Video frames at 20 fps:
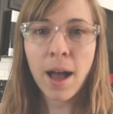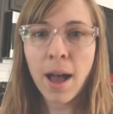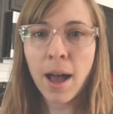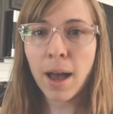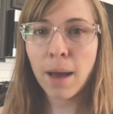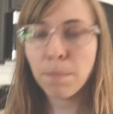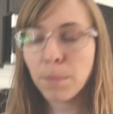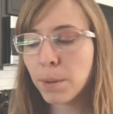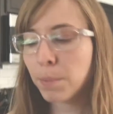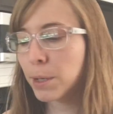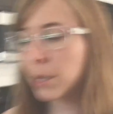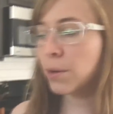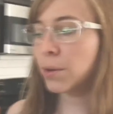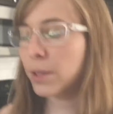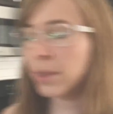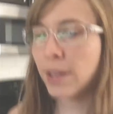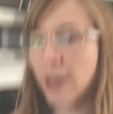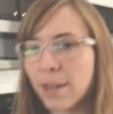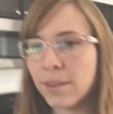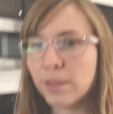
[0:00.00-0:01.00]
I'm going to be
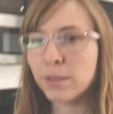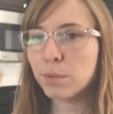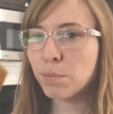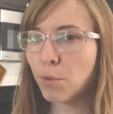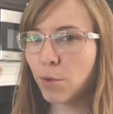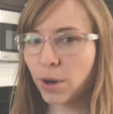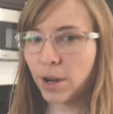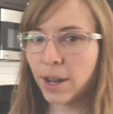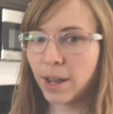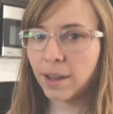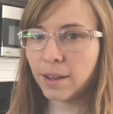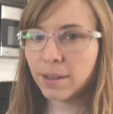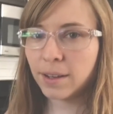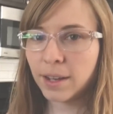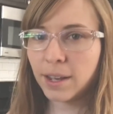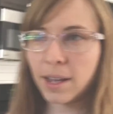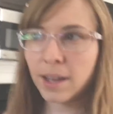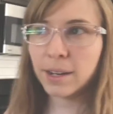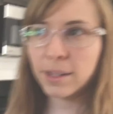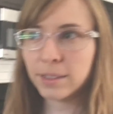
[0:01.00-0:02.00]
doing that this morning.
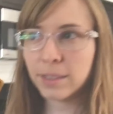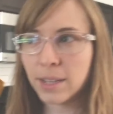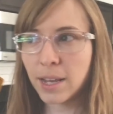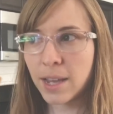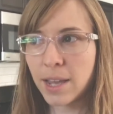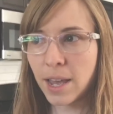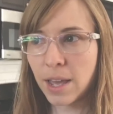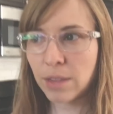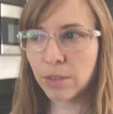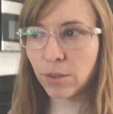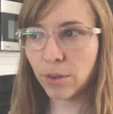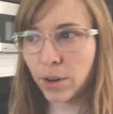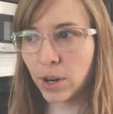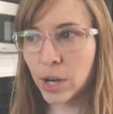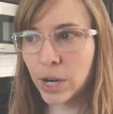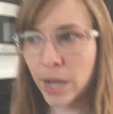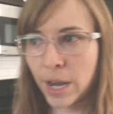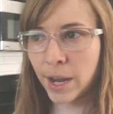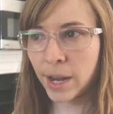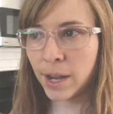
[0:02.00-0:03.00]
Again, it's like
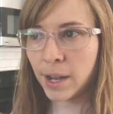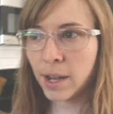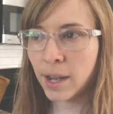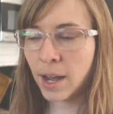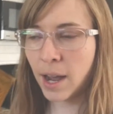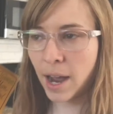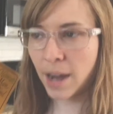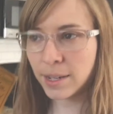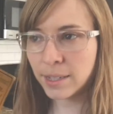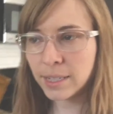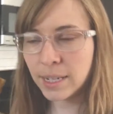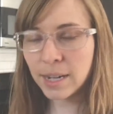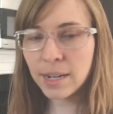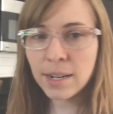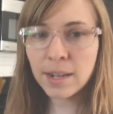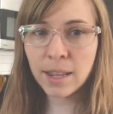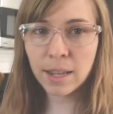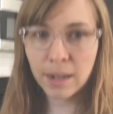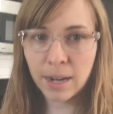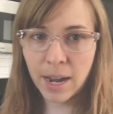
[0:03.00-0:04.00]
8:30. I
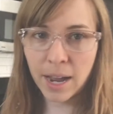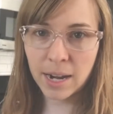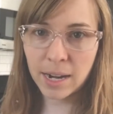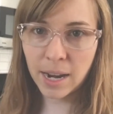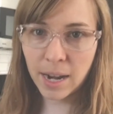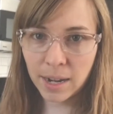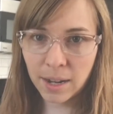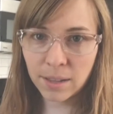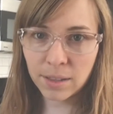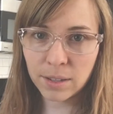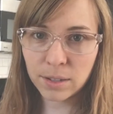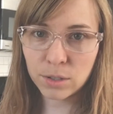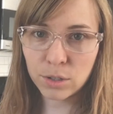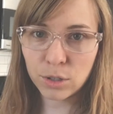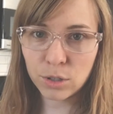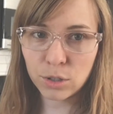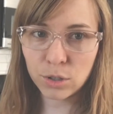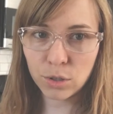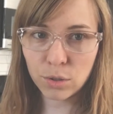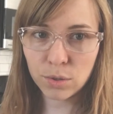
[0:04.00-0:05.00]
didn't think I had anything
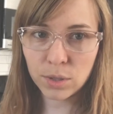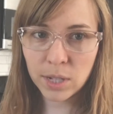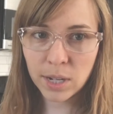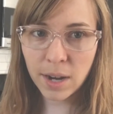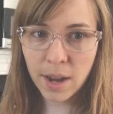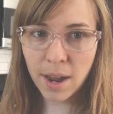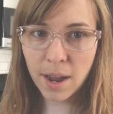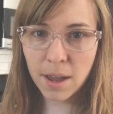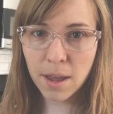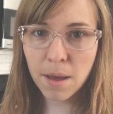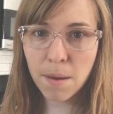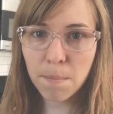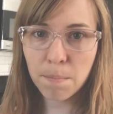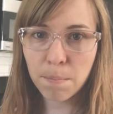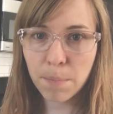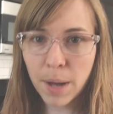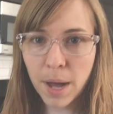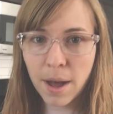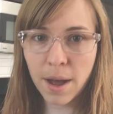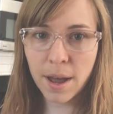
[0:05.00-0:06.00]
to do today,
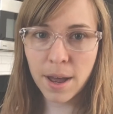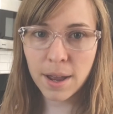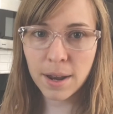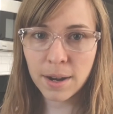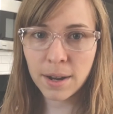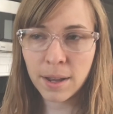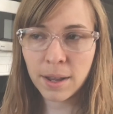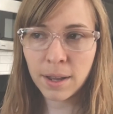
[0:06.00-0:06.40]
but